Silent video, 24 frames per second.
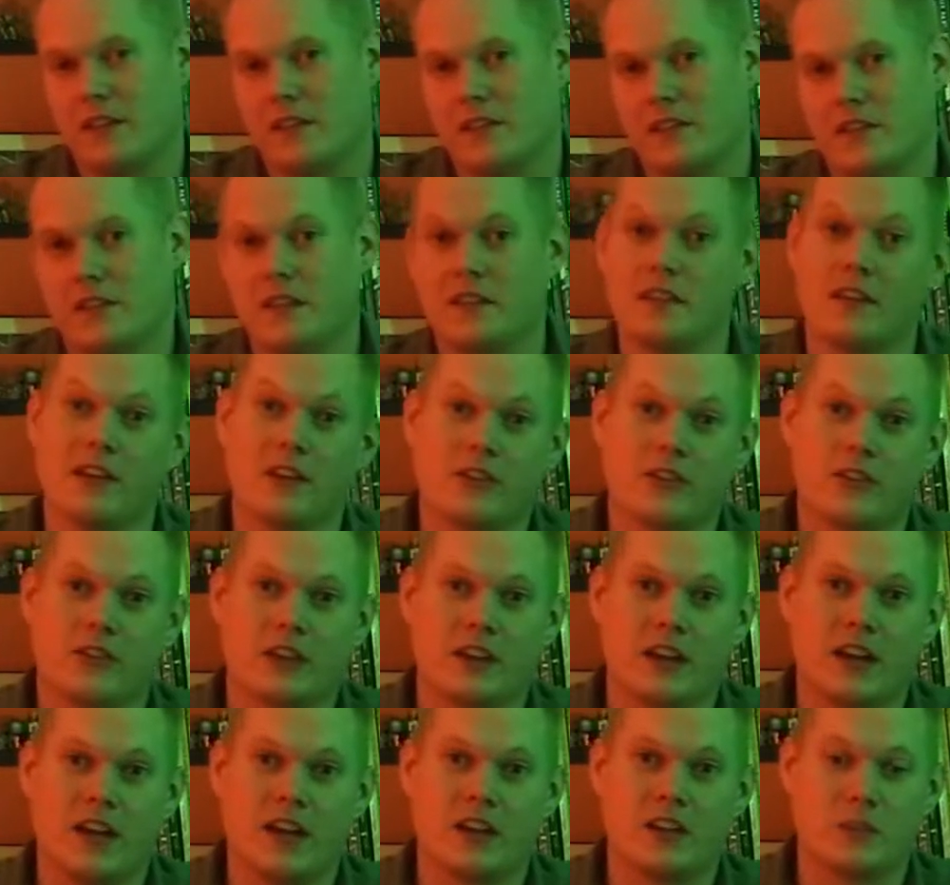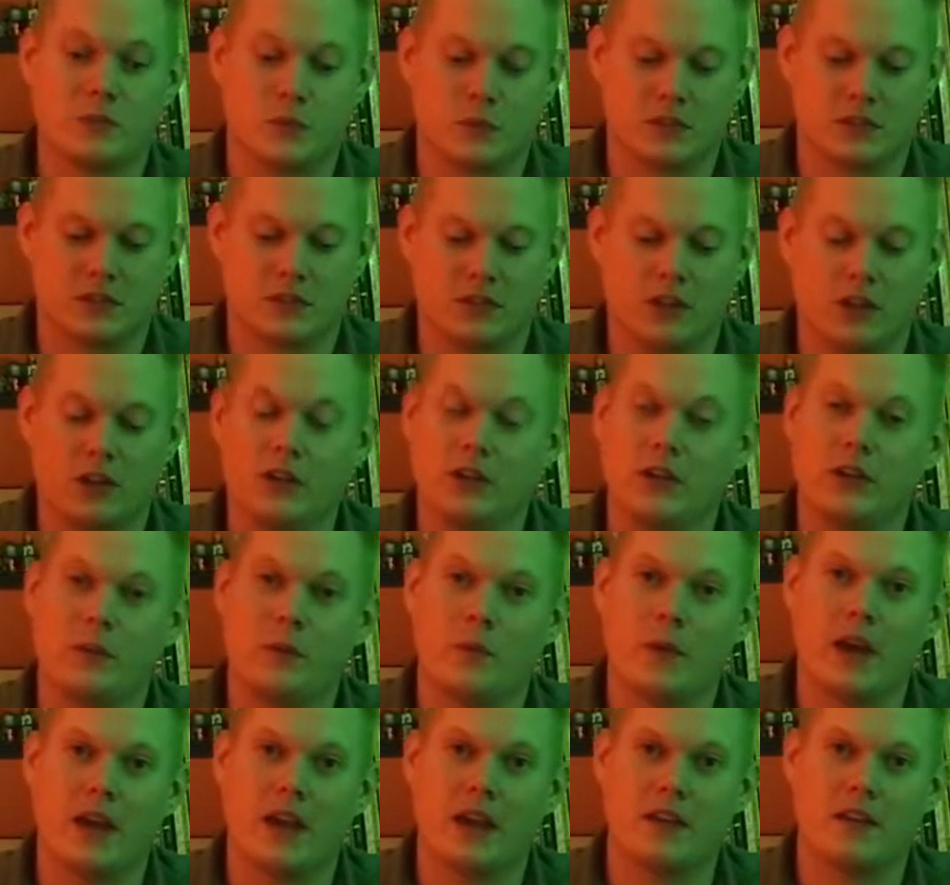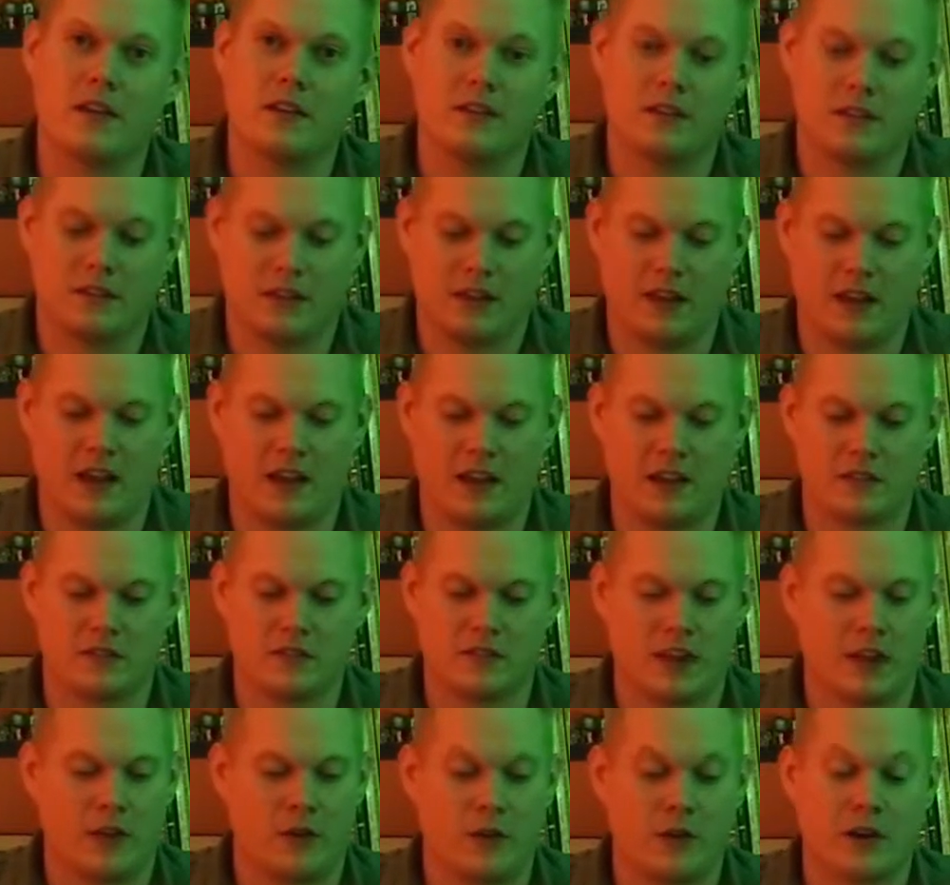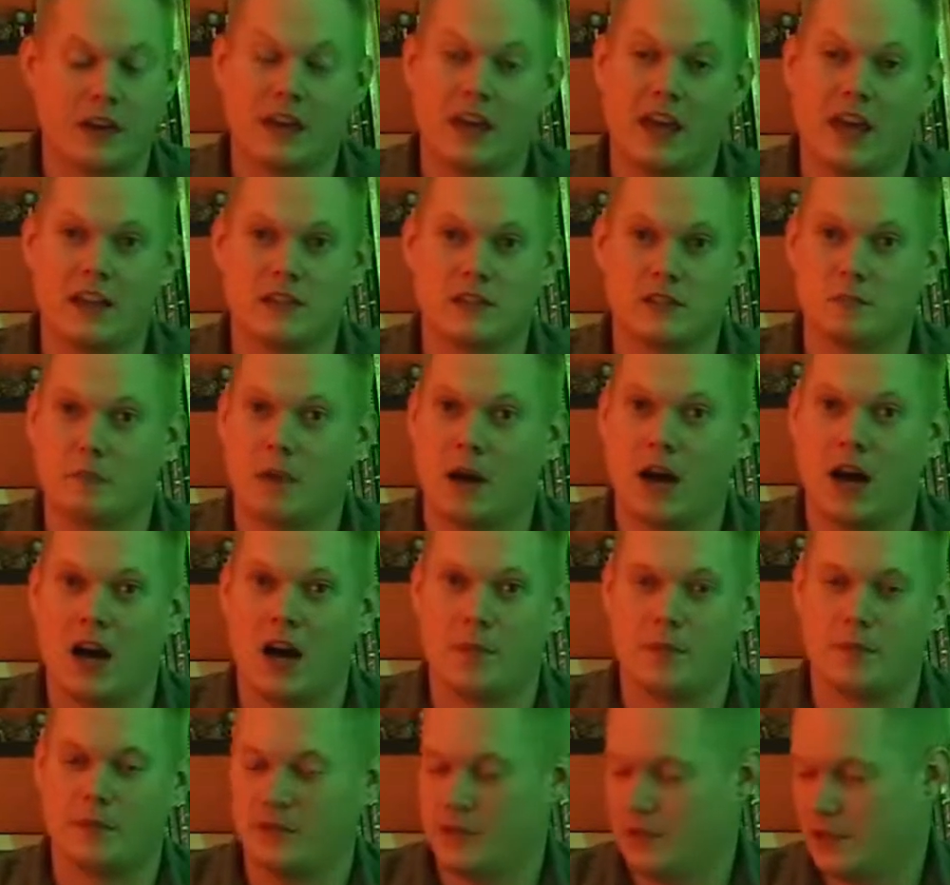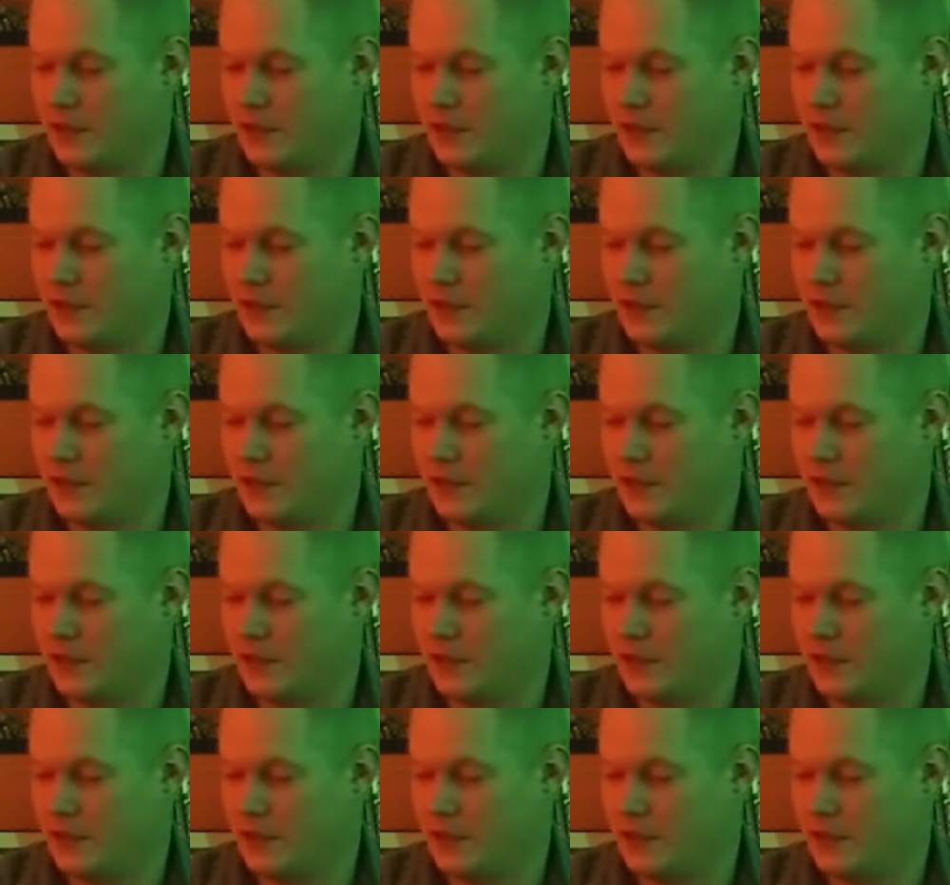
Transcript: These elder gods will slowly wake as our gates pop,